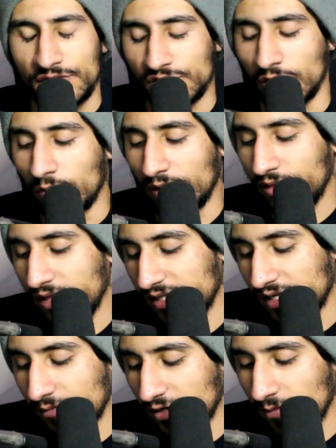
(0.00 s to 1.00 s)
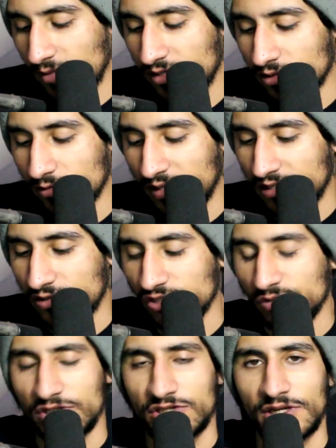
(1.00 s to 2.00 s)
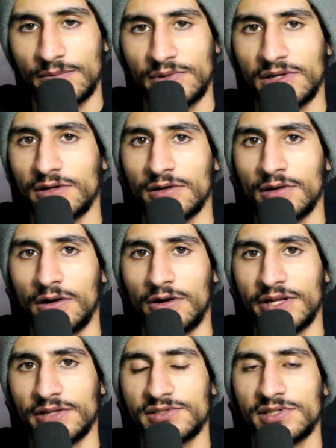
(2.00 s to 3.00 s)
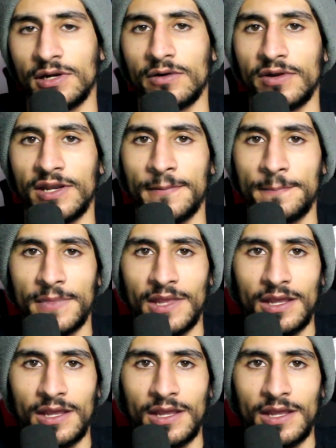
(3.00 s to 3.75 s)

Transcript: So one thing that I'm going to be doing to switch it up here on LTRE,